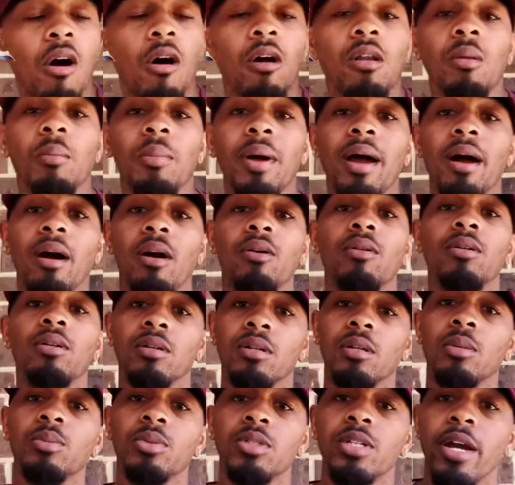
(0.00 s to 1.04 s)
about
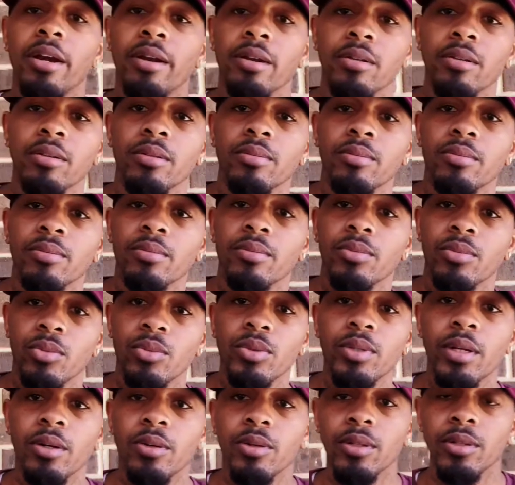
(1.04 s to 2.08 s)
come Saturday. We
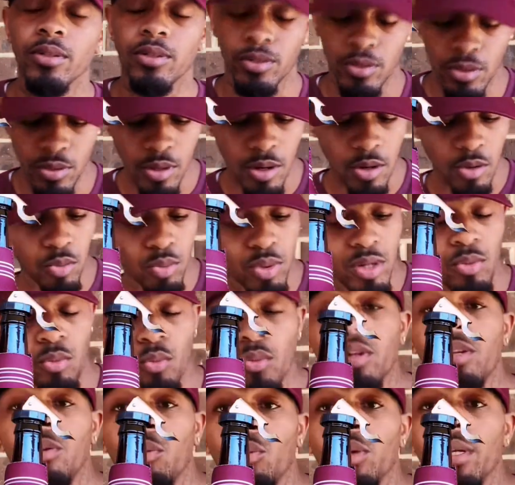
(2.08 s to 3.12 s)
know this. You know, we
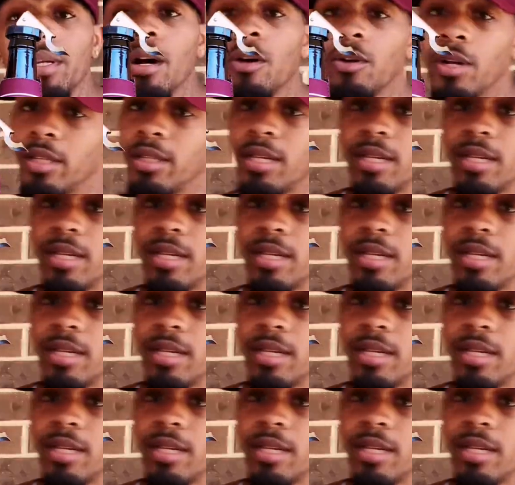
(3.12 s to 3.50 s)
know that that's